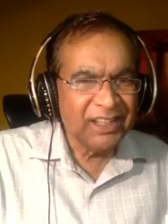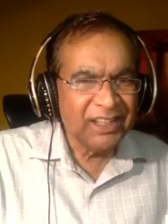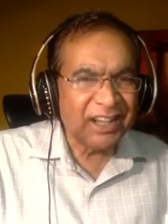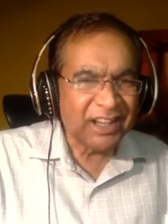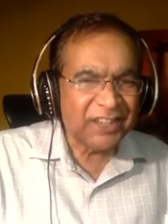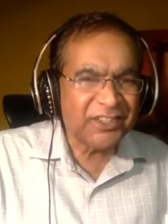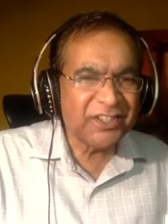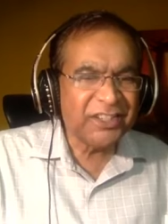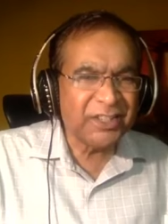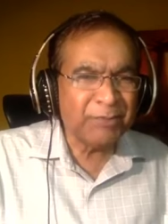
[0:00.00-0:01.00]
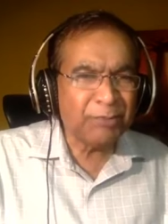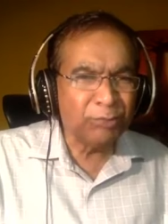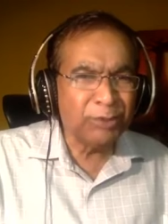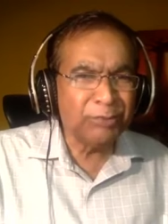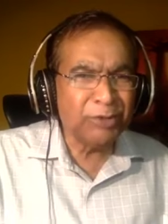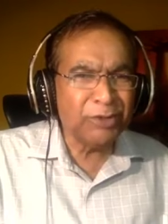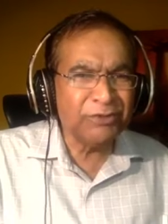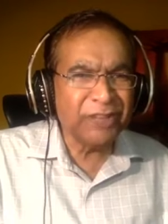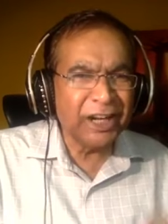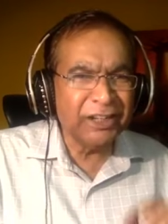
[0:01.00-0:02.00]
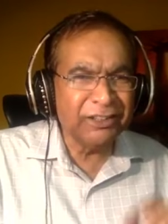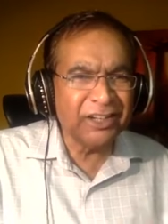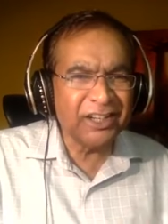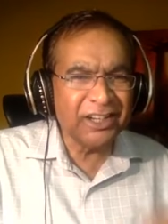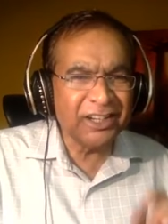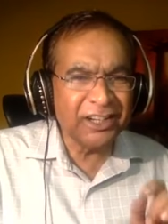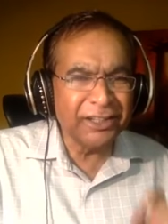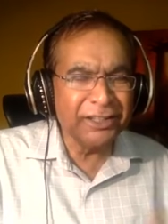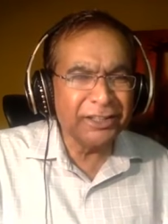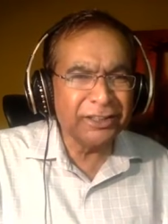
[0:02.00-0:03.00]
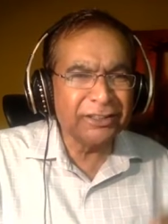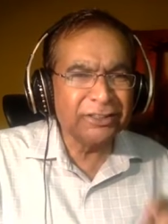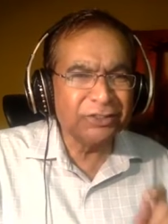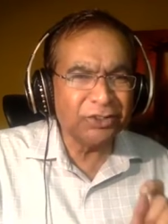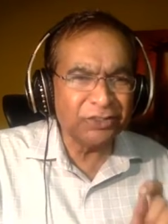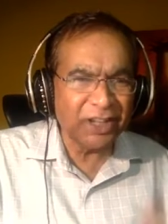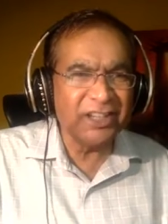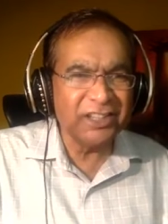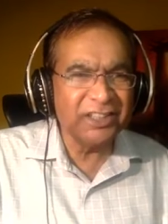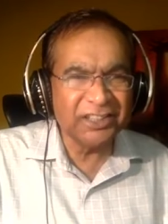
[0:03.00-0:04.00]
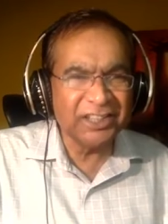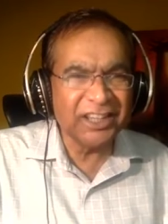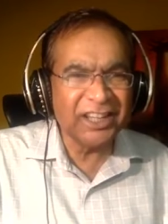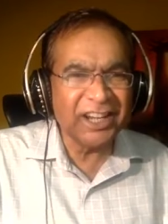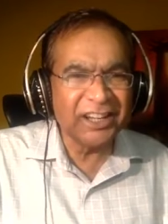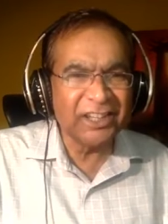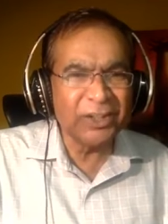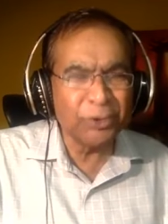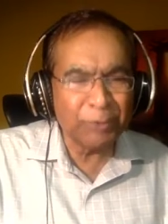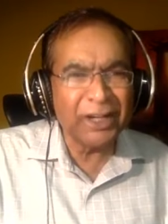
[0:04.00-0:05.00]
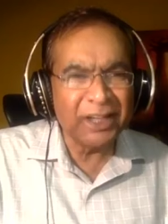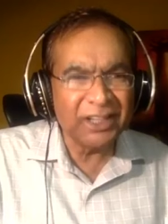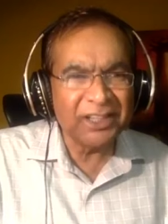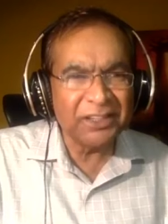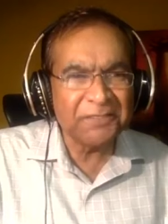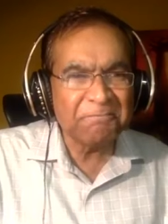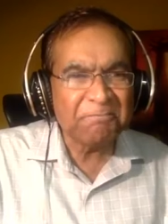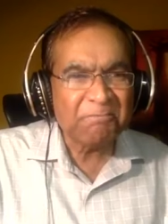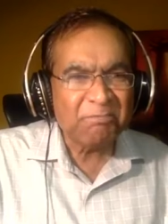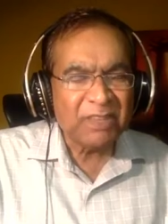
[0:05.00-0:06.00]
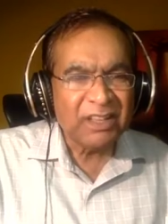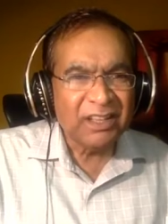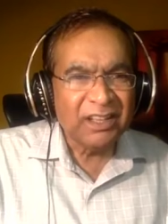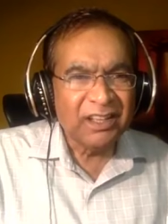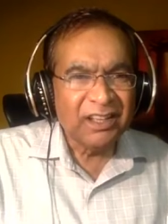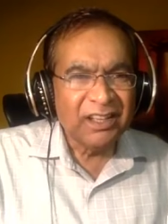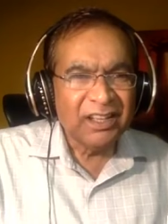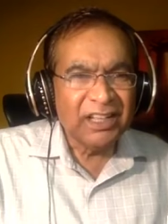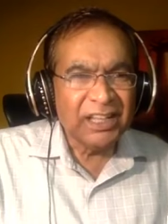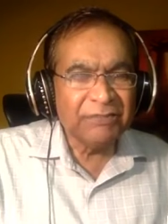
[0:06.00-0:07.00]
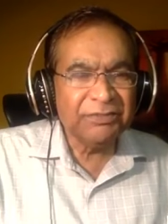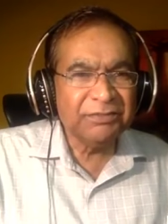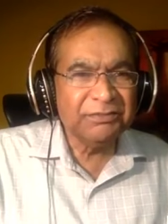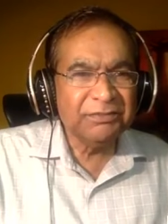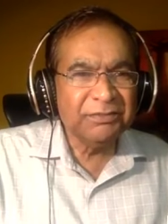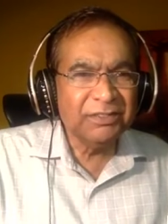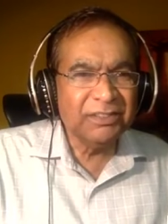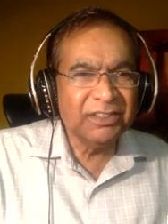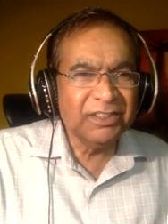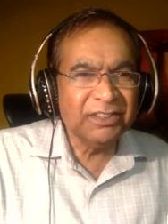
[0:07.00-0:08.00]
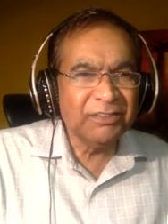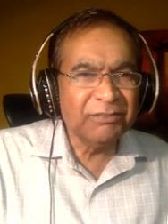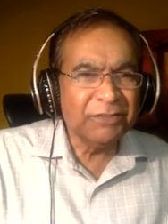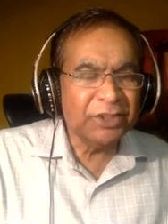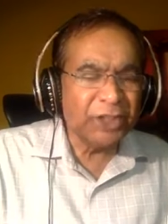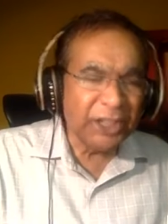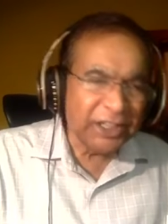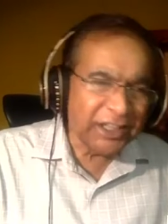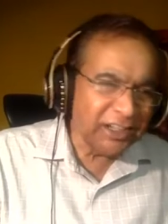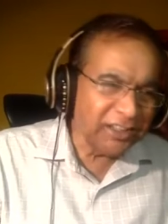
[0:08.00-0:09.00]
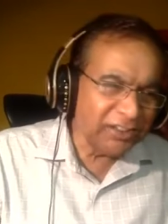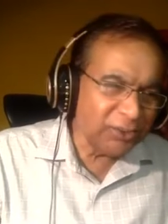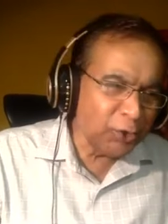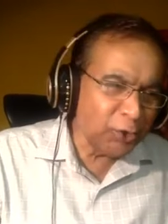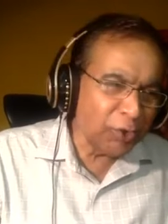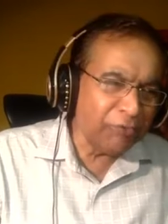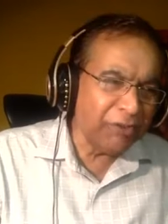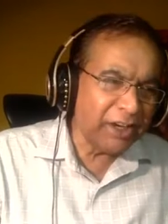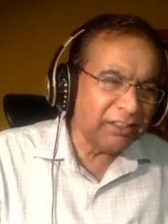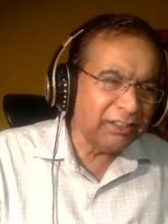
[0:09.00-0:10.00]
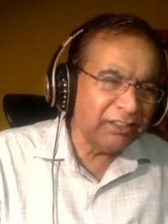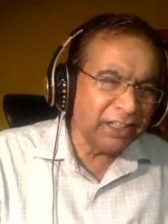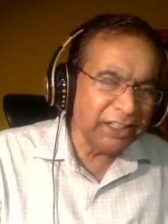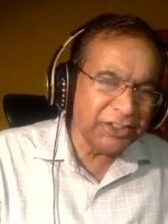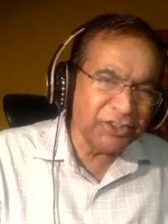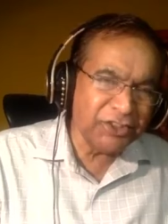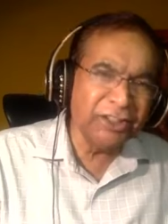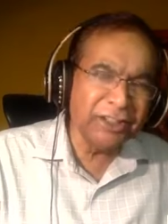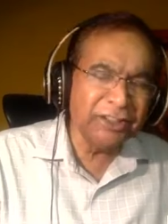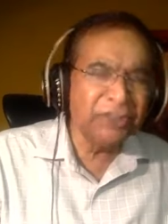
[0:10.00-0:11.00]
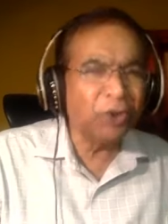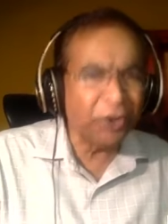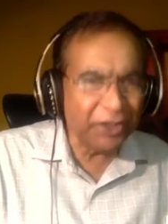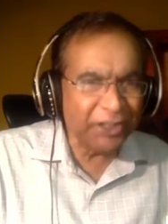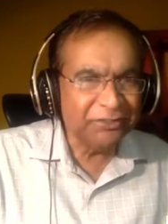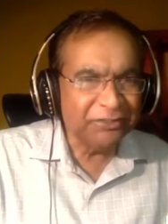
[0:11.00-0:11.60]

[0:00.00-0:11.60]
Caste is the problem of entire Indian society and entire humanity. If we think that this is going to affect Dalit children, sorry,